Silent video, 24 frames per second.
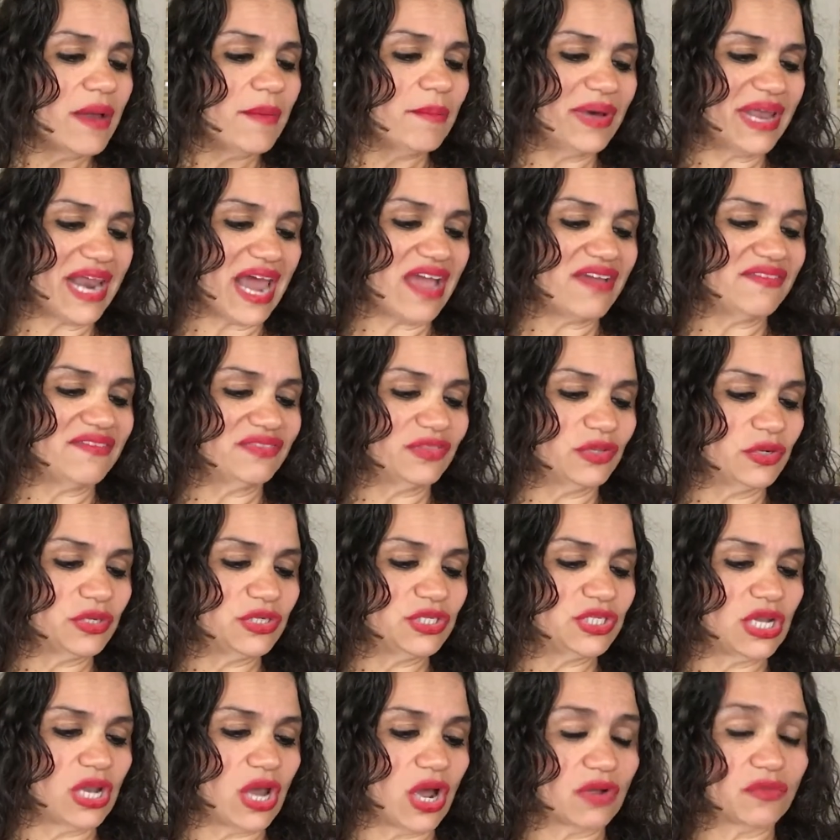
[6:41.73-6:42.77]
But I've
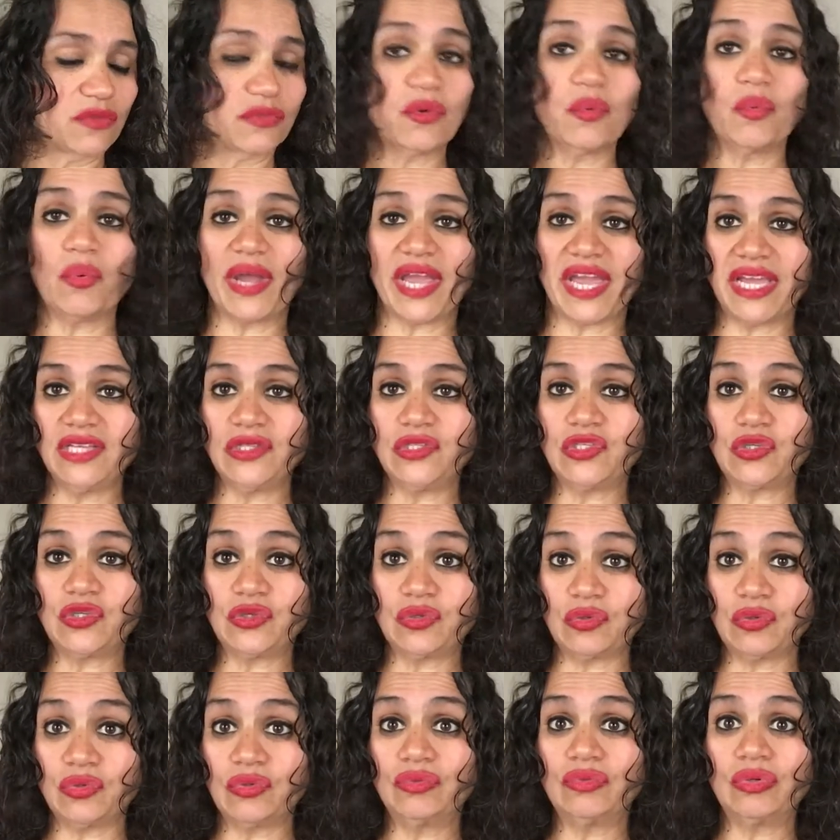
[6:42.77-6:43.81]
learned along the way
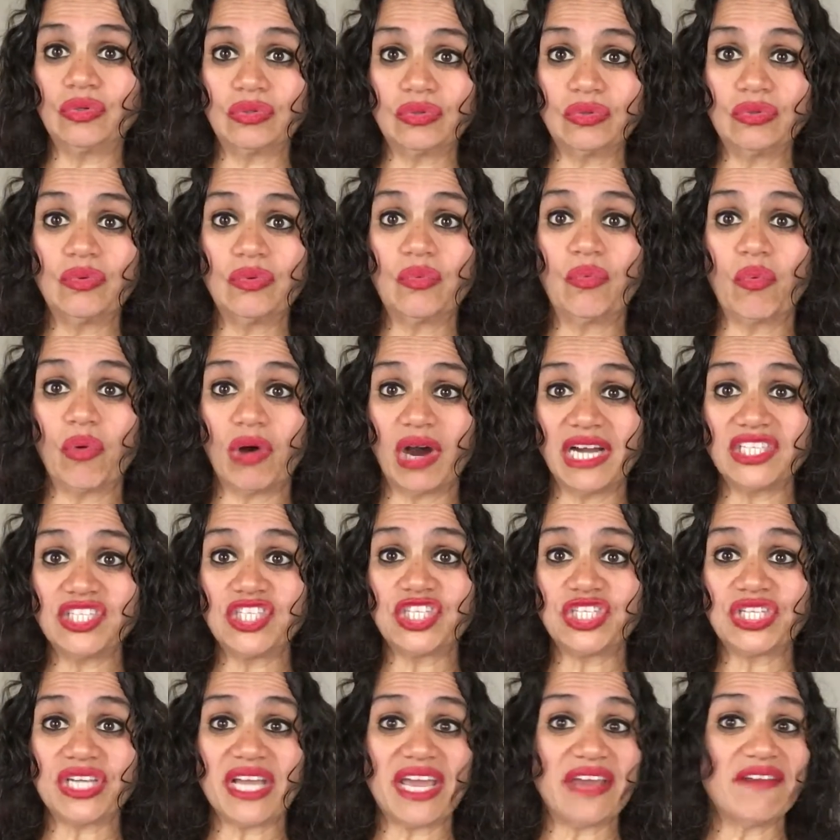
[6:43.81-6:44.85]
to
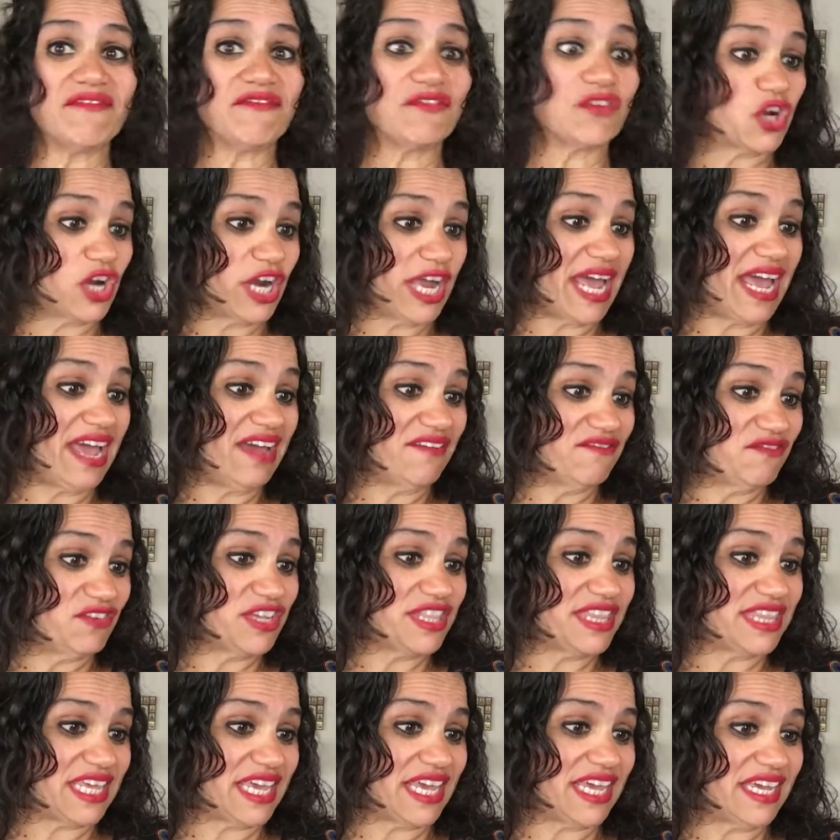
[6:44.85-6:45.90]
watch for
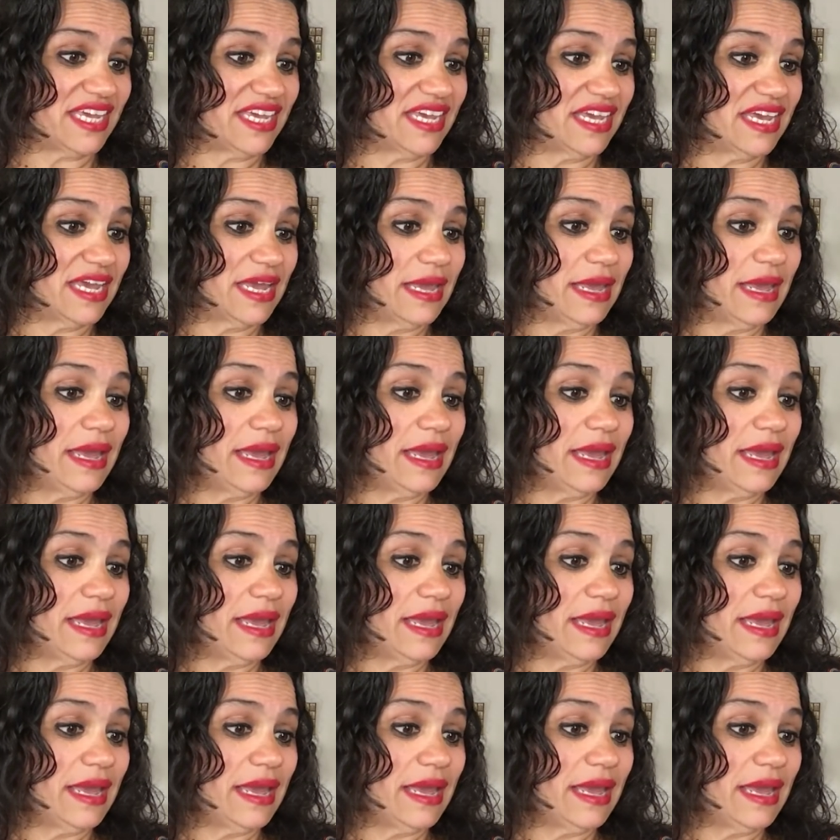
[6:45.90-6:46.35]
everything